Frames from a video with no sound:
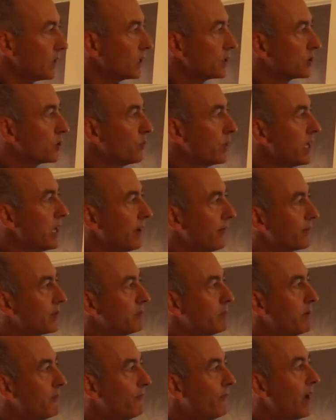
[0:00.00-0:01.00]
So we have to
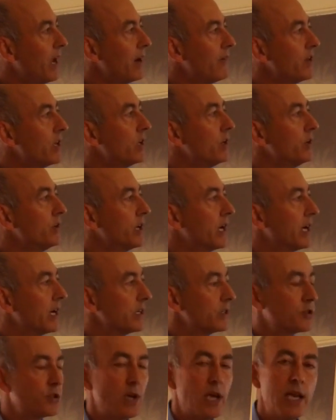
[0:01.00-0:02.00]
be very good
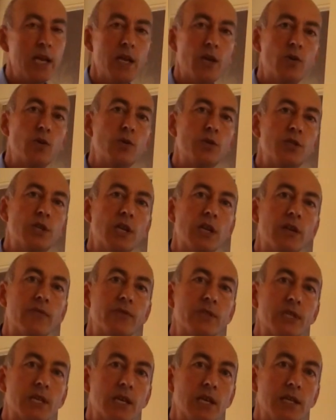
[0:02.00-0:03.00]
at training, coaching and
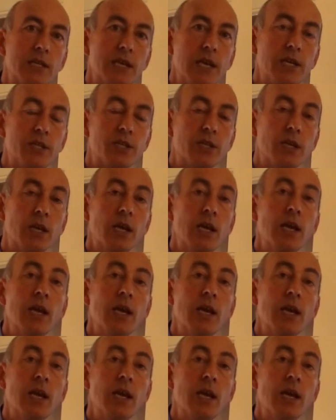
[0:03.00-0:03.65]
facilitation.